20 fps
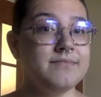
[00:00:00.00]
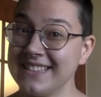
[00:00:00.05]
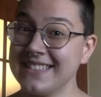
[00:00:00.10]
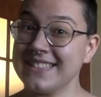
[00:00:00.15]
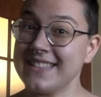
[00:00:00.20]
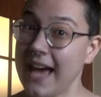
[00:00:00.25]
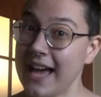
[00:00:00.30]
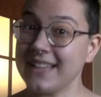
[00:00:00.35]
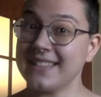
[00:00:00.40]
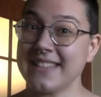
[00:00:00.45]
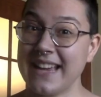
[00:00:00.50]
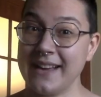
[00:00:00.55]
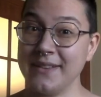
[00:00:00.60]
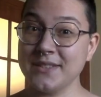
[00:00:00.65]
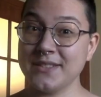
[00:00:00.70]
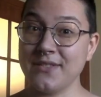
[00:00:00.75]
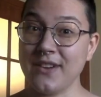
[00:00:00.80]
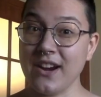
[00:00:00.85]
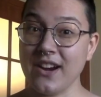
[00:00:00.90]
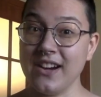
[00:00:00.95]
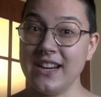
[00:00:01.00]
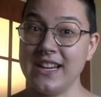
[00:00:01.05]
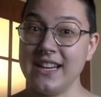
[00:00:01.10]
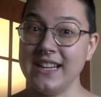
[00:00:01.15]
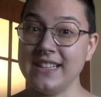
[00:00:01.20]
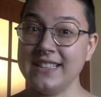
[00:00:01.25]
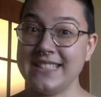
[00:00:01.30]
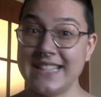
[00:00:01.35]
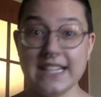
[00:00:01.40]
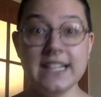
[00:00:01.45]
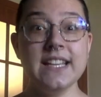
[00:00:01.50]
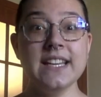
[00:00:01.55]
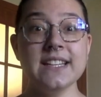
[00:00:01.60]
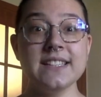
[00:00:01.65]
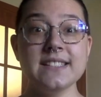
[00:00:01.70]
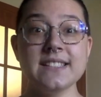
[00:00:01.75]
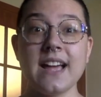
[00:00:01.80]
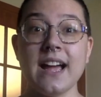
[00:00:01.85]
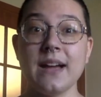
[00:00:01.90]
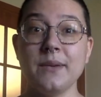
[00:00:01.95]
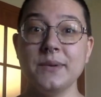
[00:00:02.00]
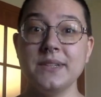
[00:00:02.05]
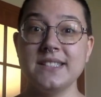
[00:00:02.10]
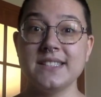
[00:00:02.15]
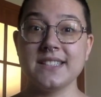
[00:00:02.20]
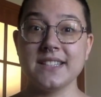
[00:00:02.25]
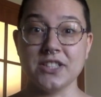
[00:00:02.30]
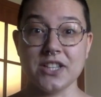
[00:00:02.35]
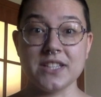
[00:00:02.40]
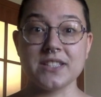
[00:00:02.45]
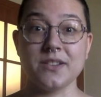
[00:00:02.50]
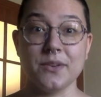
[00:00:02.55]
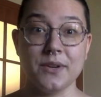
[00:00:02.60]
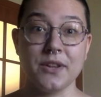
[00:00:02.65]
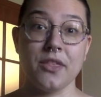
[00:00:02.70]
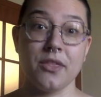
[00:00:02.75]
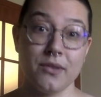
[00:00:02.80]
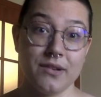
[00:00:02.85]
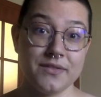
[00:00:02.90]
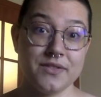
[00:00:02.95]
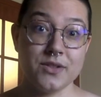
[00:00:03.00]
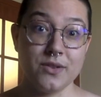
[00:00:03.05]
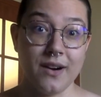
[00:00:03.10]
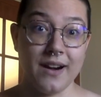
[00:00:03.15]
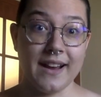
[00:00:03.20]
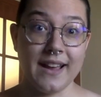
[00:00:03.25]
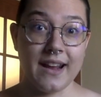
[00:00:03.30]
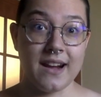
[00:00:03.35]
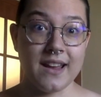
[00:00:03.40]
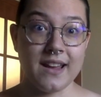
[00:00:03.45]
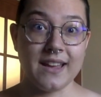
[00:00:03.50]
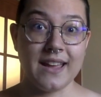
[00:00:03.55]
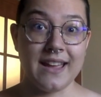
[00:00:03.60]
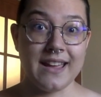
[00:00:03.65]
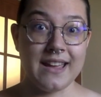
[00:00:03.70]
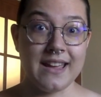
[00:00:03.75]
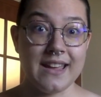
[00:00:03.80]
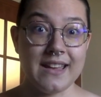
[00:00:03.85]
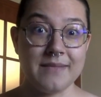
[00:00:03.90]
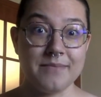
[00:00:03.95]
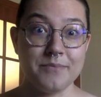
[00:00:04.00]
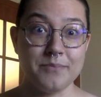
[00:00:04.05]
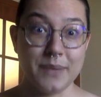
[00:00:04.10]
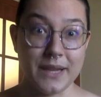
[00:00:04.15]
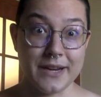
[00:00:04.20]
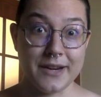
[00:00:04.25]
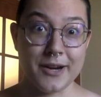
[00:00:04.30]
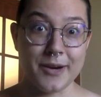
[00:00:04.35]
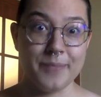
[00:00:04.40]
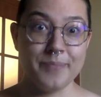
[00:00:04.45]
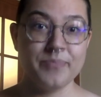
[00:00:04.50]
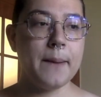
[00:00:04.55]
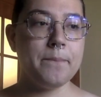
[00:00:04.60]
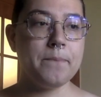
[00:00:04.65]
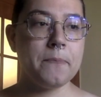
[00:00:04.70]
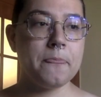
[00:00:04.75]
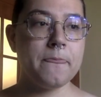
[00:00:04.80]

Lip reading: That sounds very tedious. I would suggest going to the thrift store and getting a blender.